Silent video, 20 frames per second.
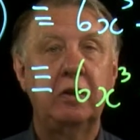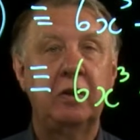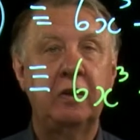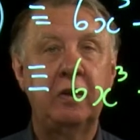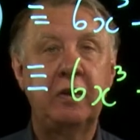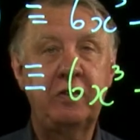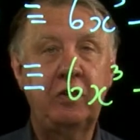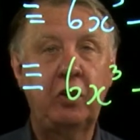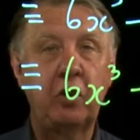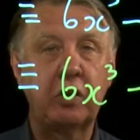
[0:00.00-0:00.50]

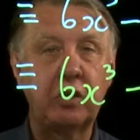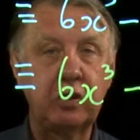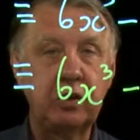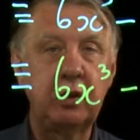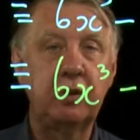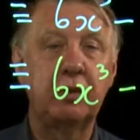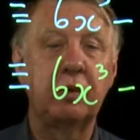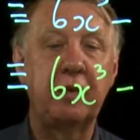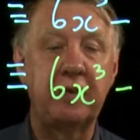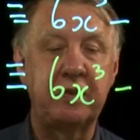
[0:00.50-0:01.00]
it's got to
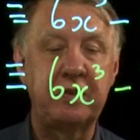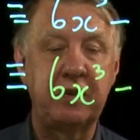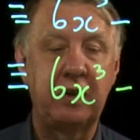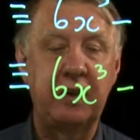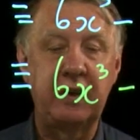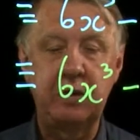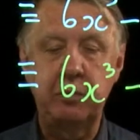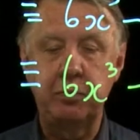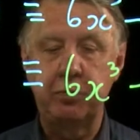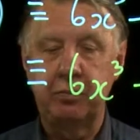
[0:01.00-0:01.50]
look the
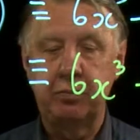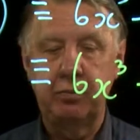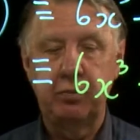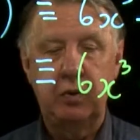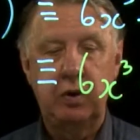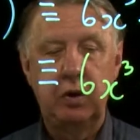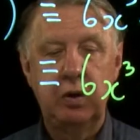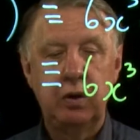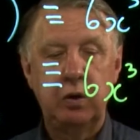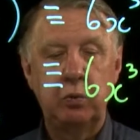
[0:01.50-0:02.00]
same.
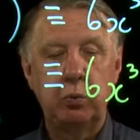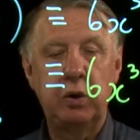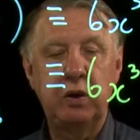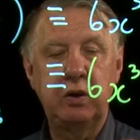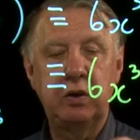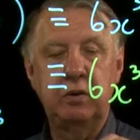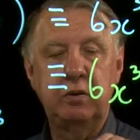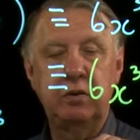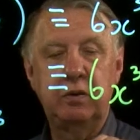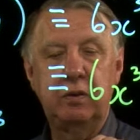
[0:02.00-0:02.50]

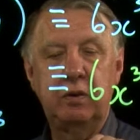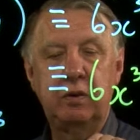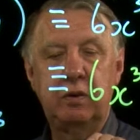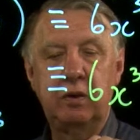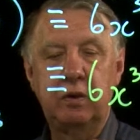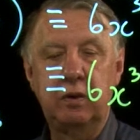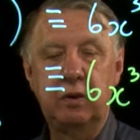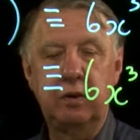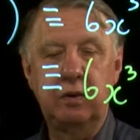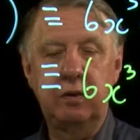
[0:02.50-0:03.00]
Well,
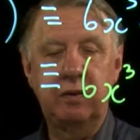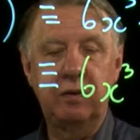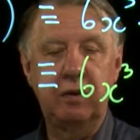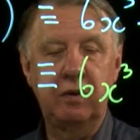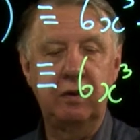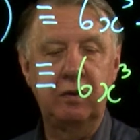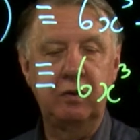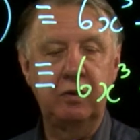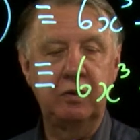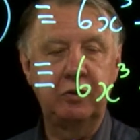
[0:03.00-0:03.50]

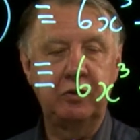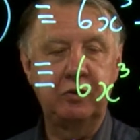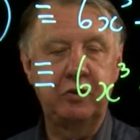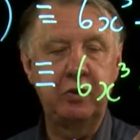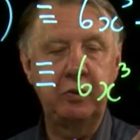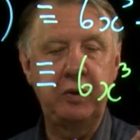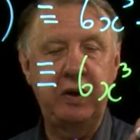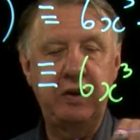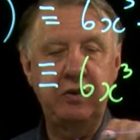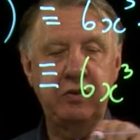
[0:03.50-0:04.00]

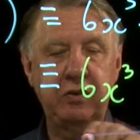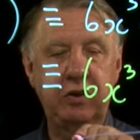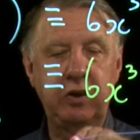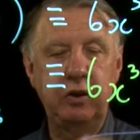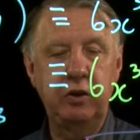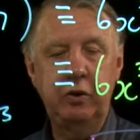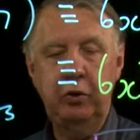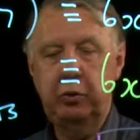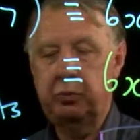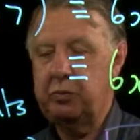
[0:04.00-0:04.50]
2x
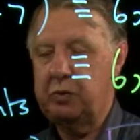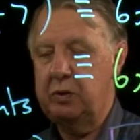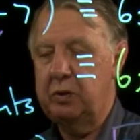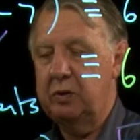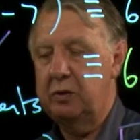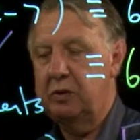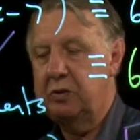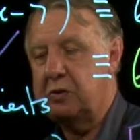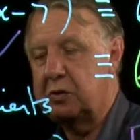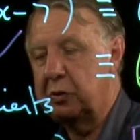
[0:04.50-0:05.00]
cubed,
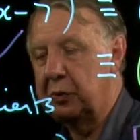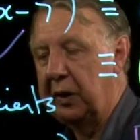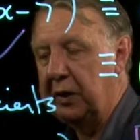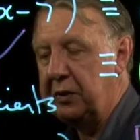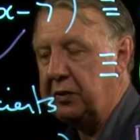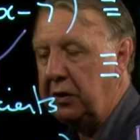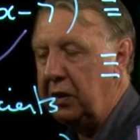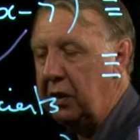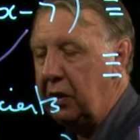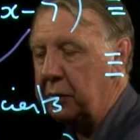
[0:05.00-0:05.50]

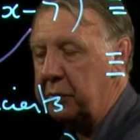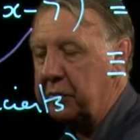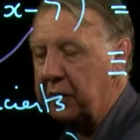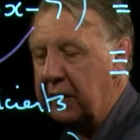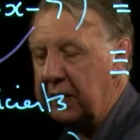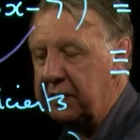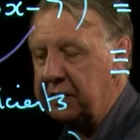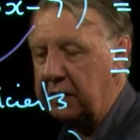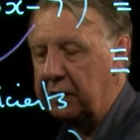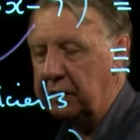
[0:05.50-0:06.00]
2x cubed, so
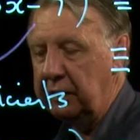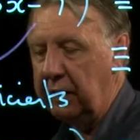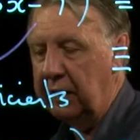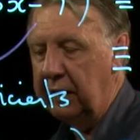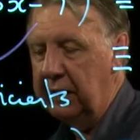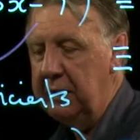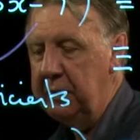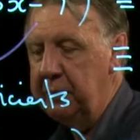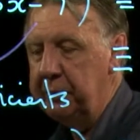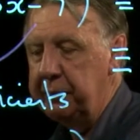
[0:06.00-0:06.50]
that's
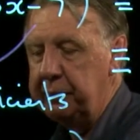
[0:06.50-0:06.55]
okay.